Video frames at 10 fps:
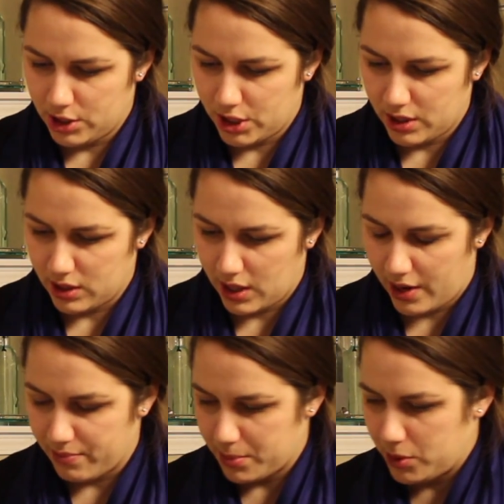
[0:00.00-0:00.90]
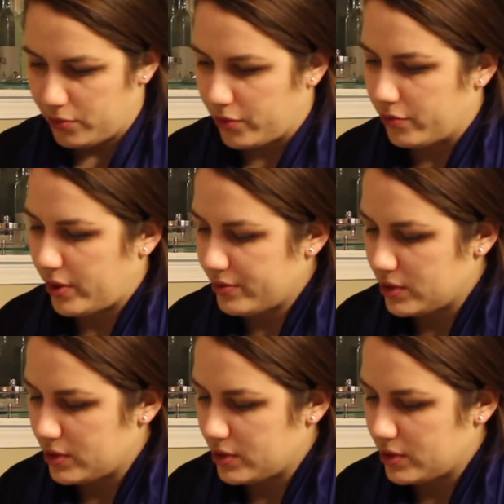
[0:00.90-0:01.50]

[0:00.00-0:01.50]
Shake the cap tube for 5